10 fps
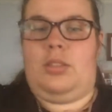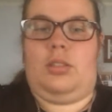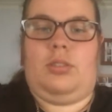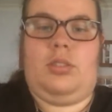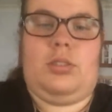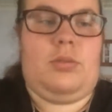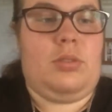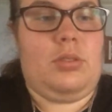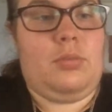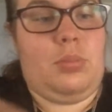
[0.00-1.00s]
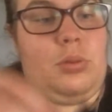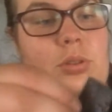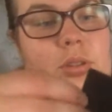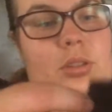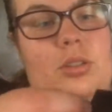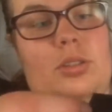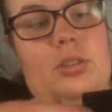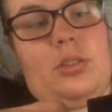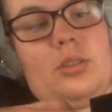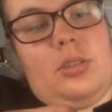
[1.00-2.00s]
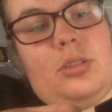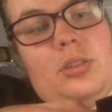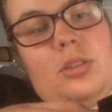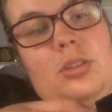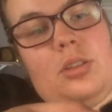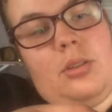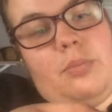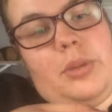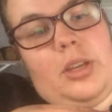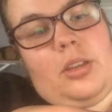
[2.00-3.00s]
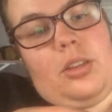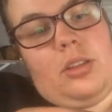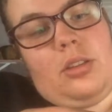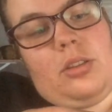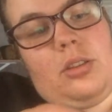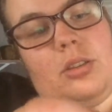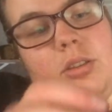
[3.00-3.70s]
I'll just put the backing